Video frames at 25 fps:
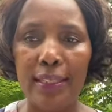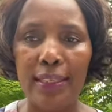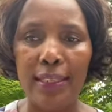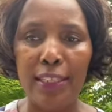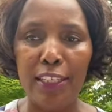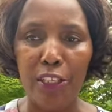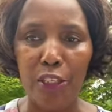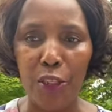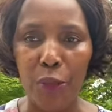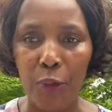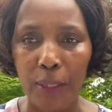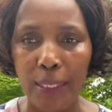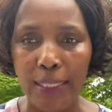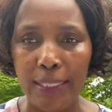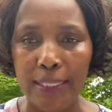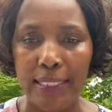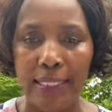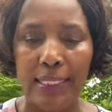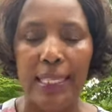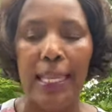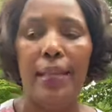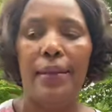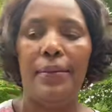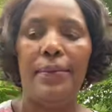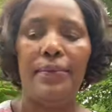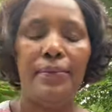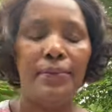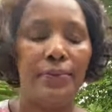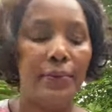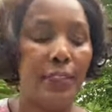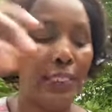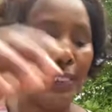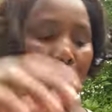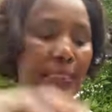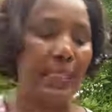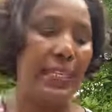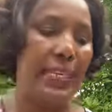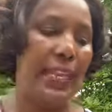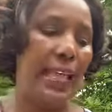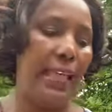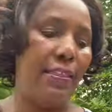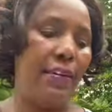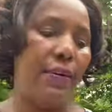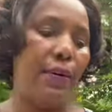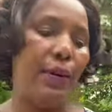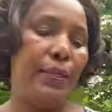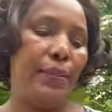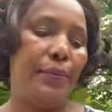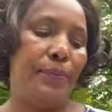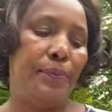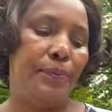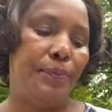in usa that's another one